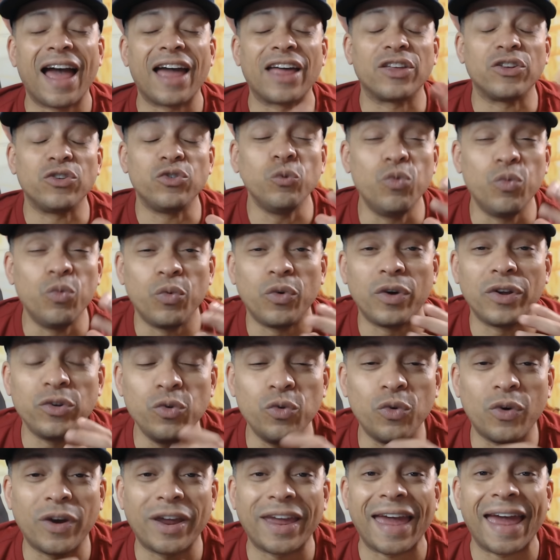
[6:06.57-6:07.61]

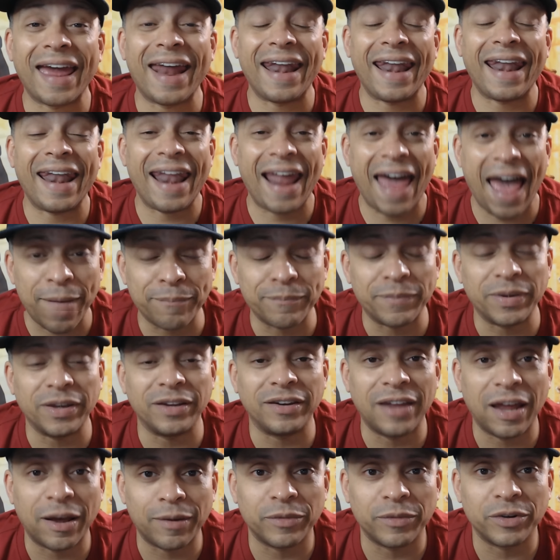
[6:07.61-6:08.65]
You cannot be
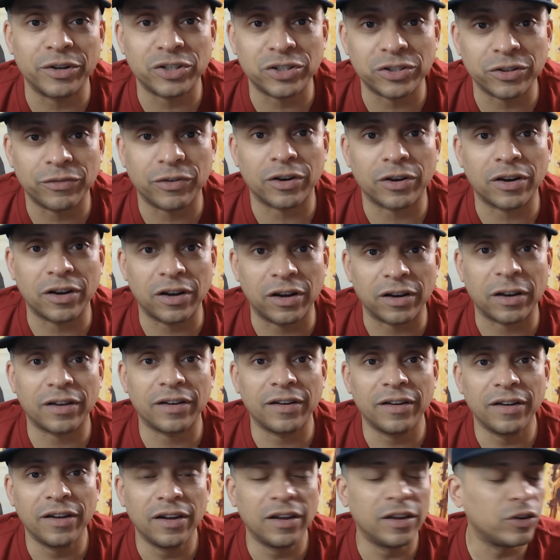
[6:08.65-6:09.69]
that much of a cuck.
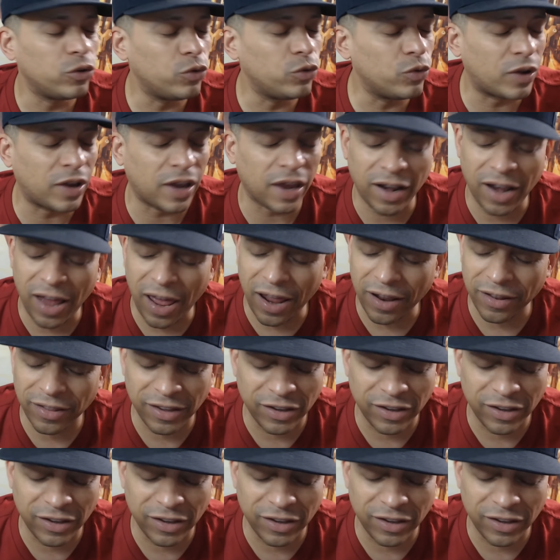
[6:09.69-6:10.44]
You cannot.